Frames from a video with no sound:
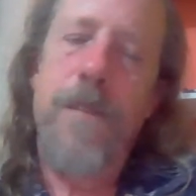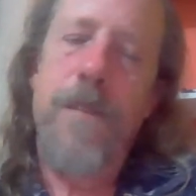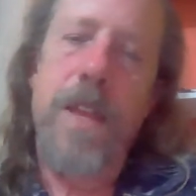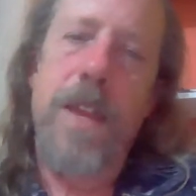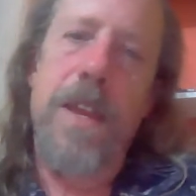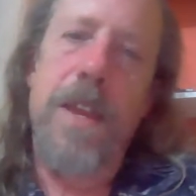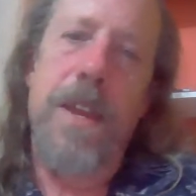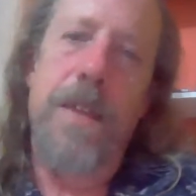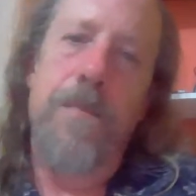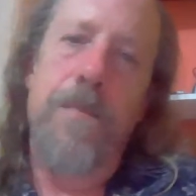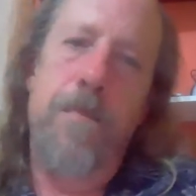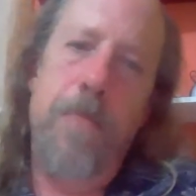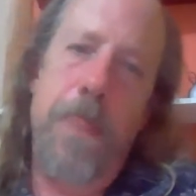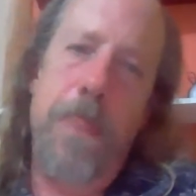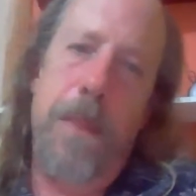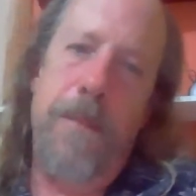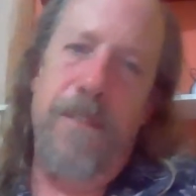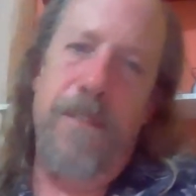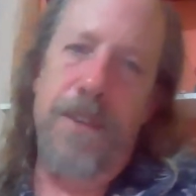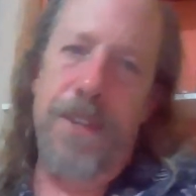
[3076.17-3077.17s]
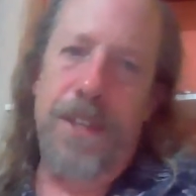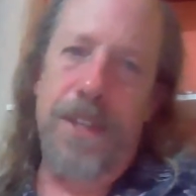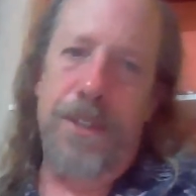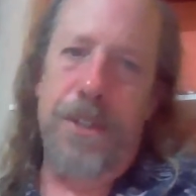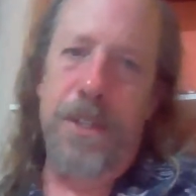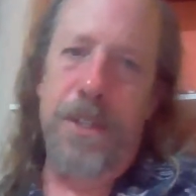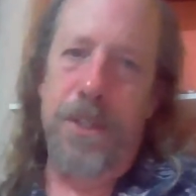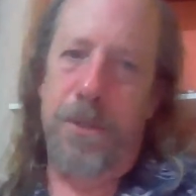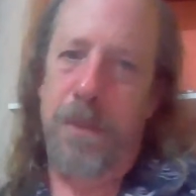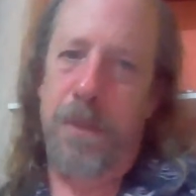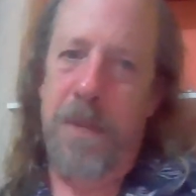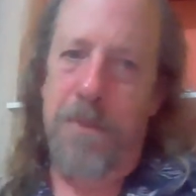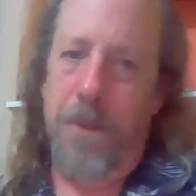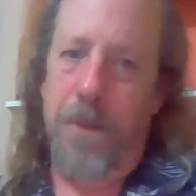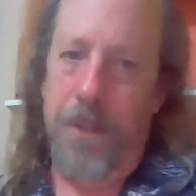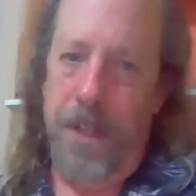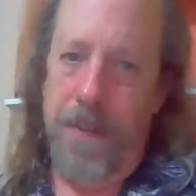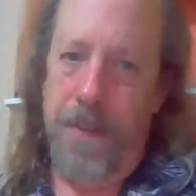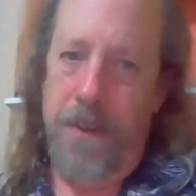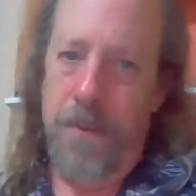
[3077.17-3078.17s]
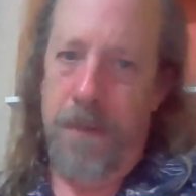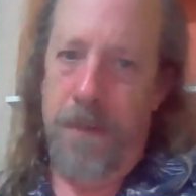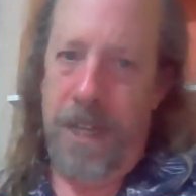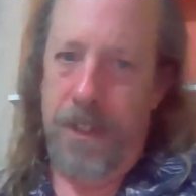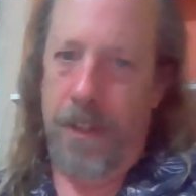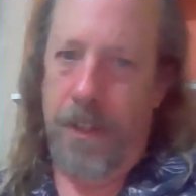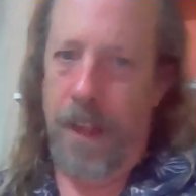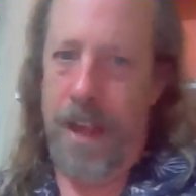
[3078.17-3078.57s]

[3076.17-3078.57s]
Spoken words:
And the indigenous people living much